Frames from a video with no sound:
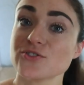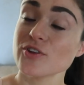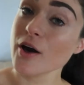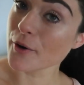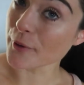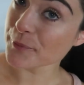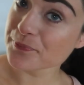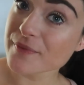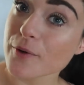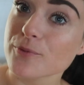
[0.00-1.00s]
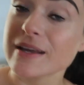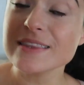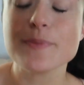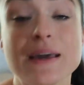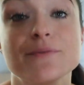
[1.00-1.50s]
So,
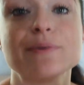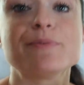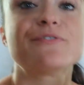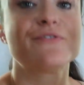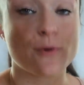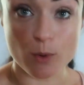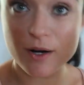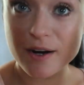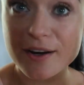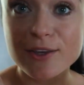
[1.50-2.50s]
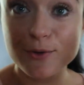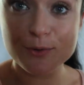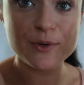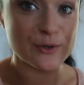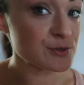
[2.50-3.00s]
read the pamphlet before
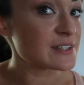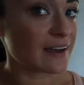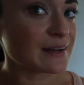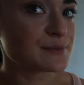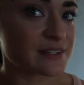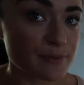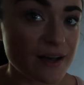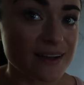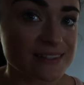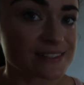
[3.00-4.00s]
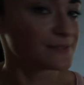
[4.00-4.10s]
you use the items in the box